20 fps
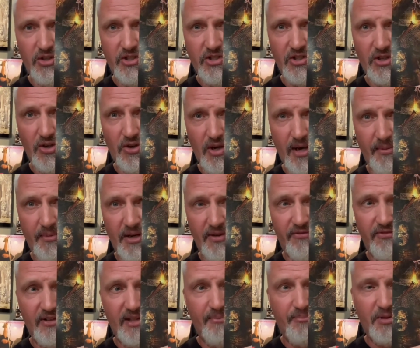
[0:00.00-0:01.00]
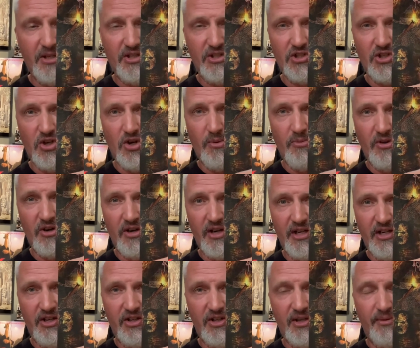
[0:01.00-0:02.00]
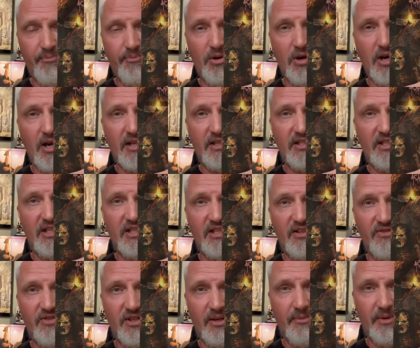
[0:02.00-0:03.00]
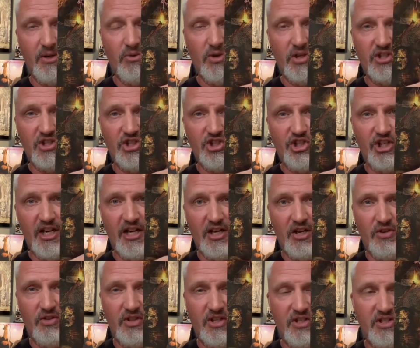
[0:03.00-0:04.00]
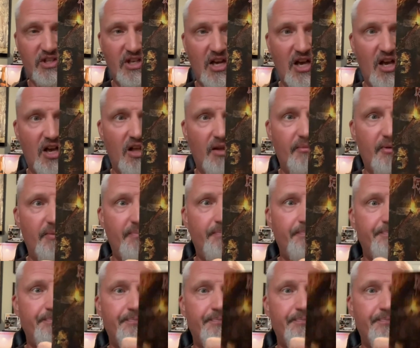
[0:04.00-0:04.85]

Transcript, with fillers: So I'm gonna flip this over, and you can pause this if somebody wants to check out this album.